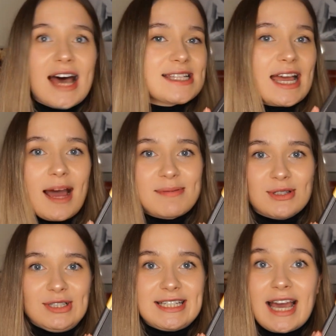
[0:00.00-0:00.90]
and I
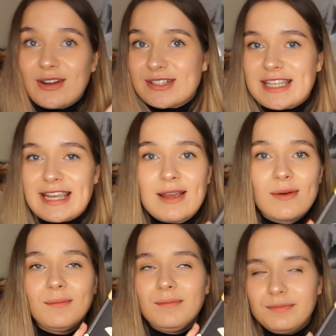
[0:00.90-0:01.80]
absolutely cannot see.
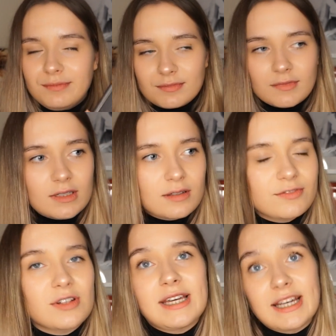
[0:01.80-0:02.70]

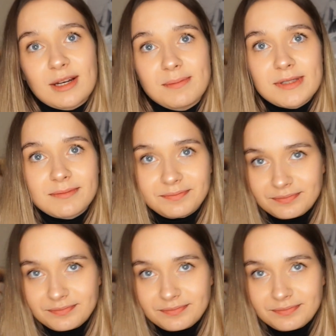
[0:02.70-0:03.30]
I've got the hiccups.